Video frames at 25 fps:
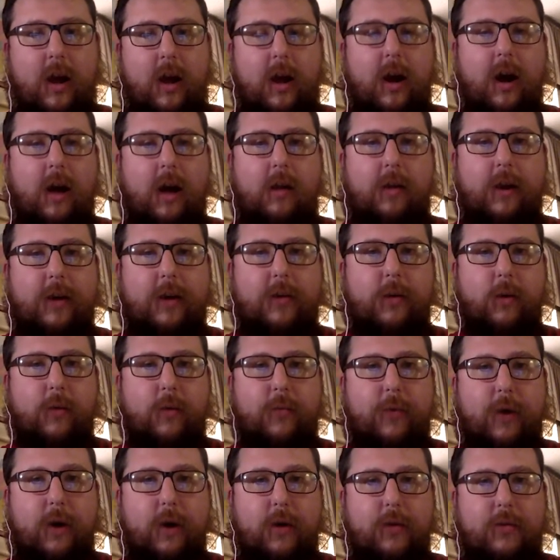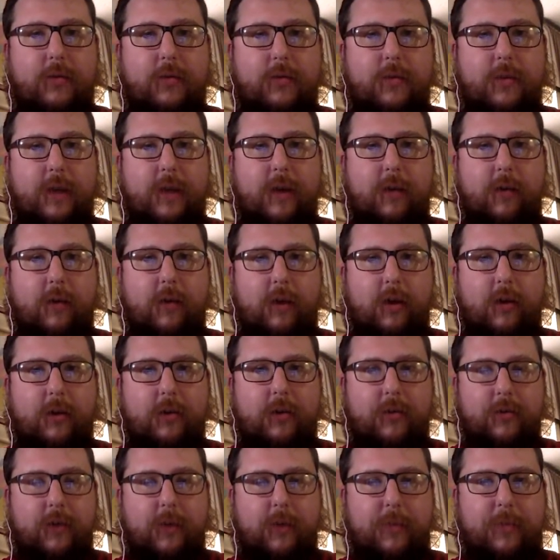electoral votes that will go to
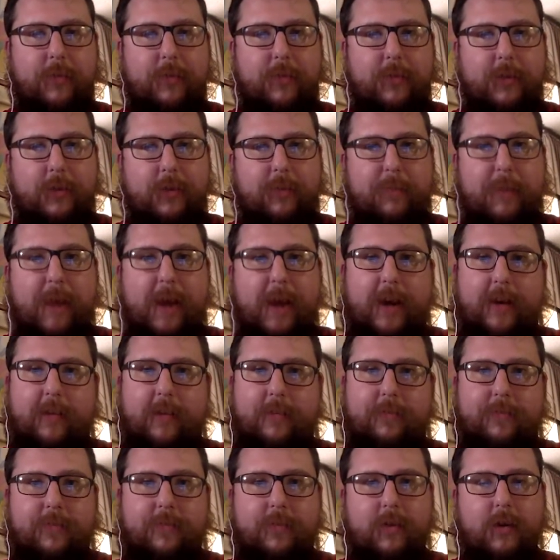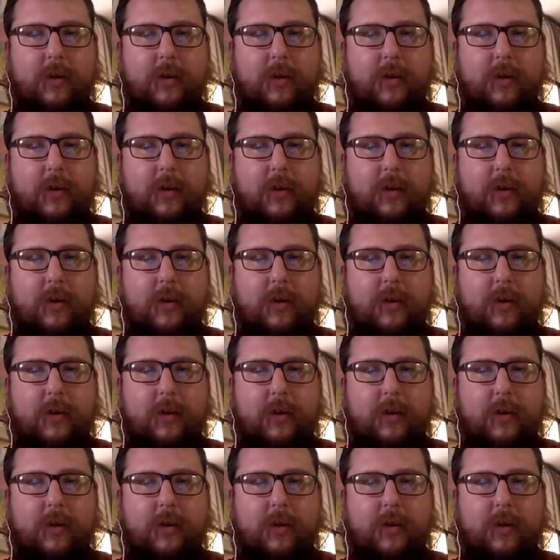Trump instead of Biden.